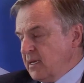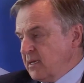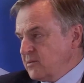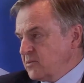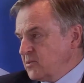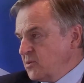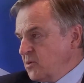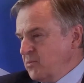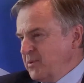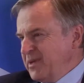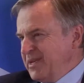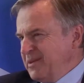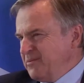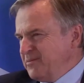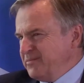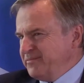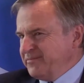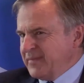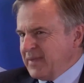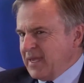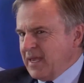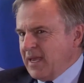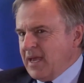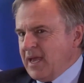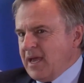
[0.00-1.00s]
So we,
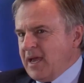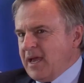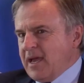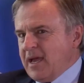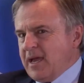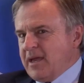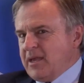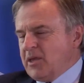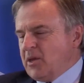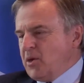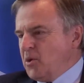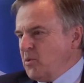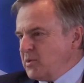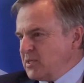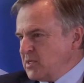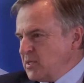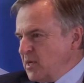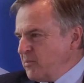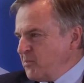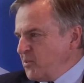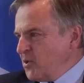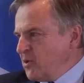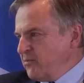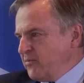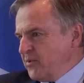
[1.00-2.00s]
it's
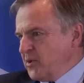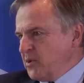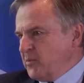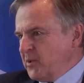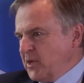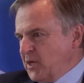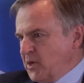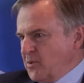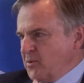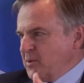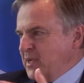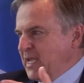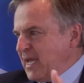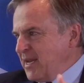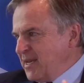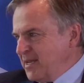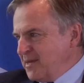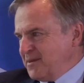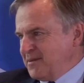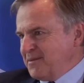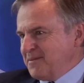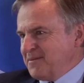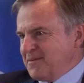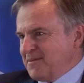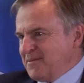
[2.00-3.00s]
not perfect. We don't get
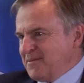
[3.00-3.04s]
it